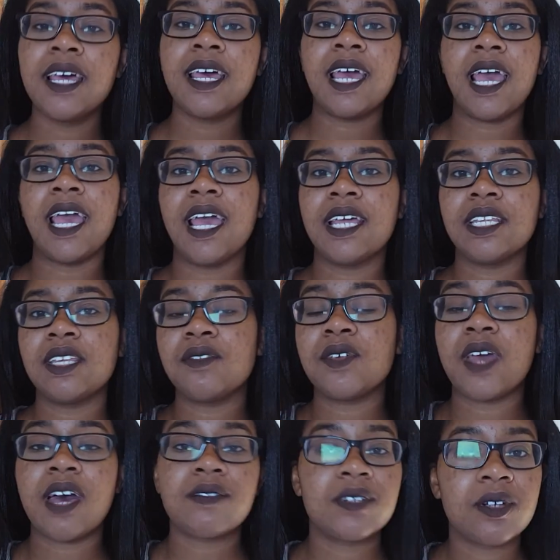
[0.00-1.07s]
And if you
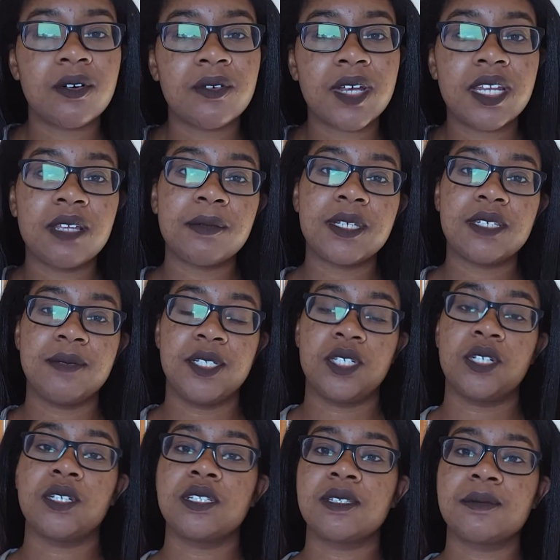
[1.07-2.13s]
haven't already, please be sure to
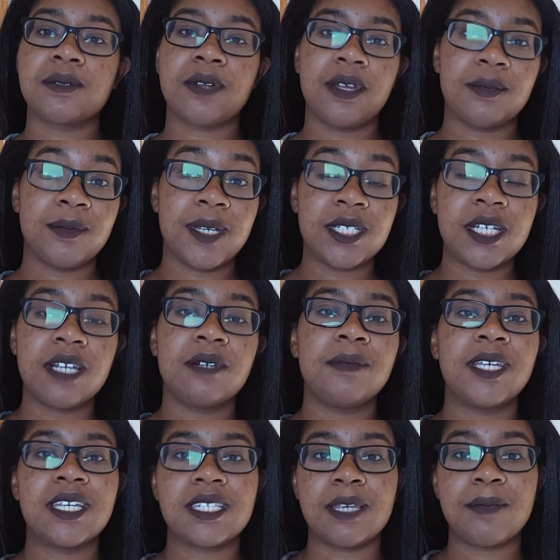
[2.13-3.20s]
subscribe to my channel
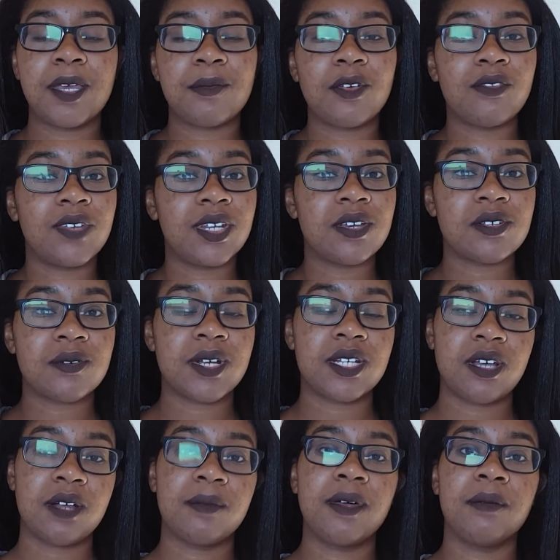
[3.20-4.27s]
because I make more videos where I talk
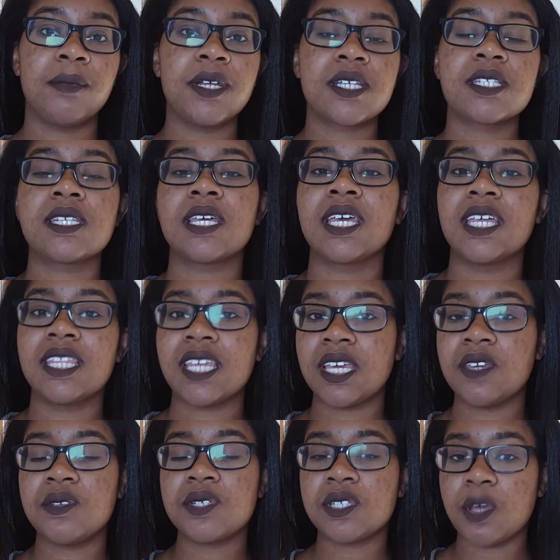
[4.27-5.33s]
about books. Again, thank you
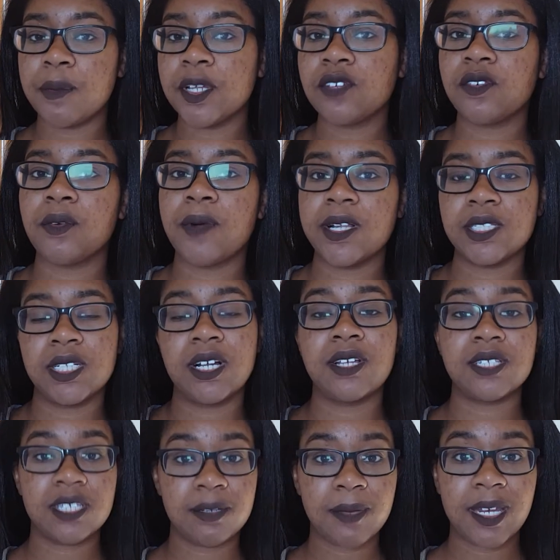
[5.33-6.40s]
so much for watching. I'll see
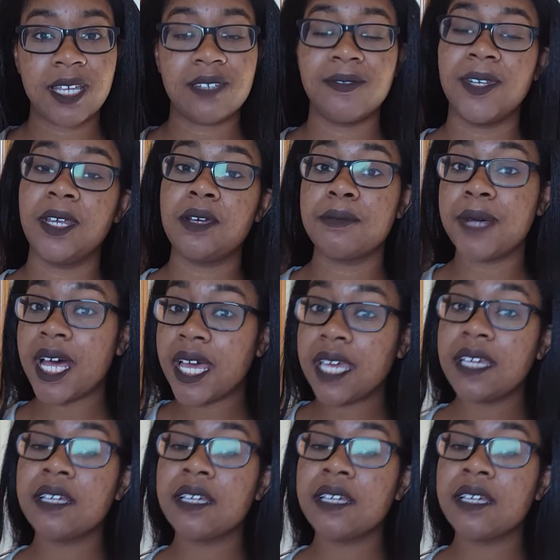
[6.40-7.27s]
you in my next video. Bye!